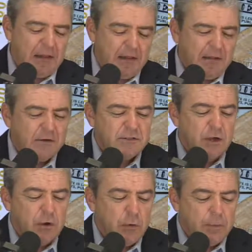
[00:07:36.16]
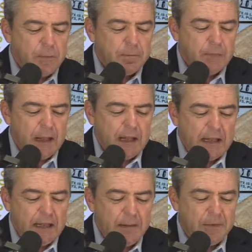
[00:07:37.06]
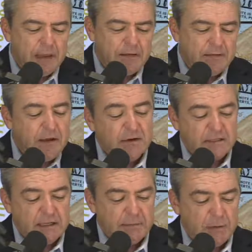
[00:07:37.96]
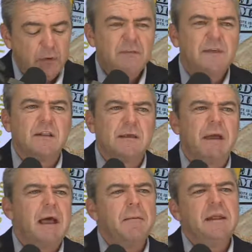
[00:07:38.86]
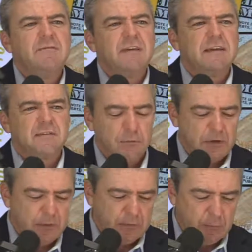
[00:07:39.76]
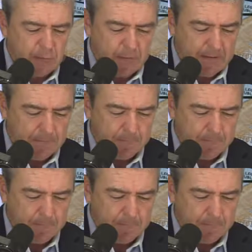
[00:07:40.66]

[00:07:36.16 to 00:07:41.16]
there's no limit. There is a limit. What do you think the limit? How many events could we do in 1 week?